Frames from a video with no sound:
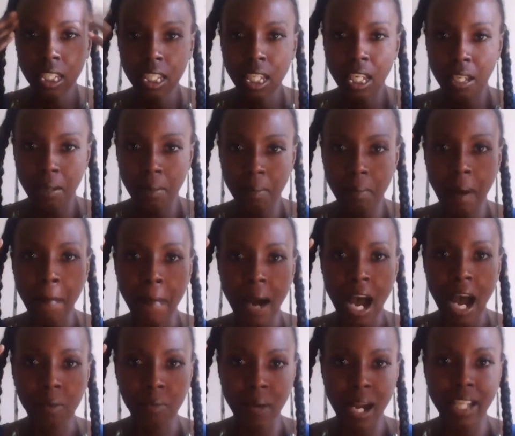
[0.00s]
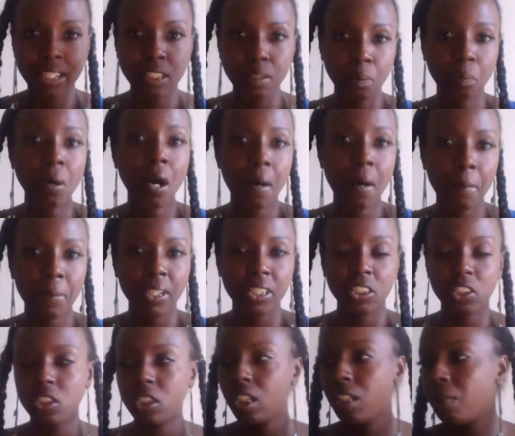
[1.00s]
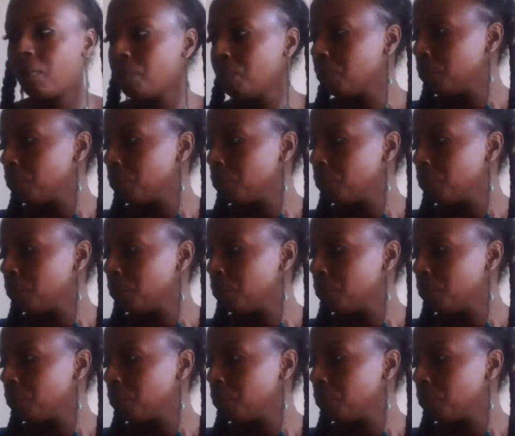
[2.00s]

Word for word: get my mind right to publish it.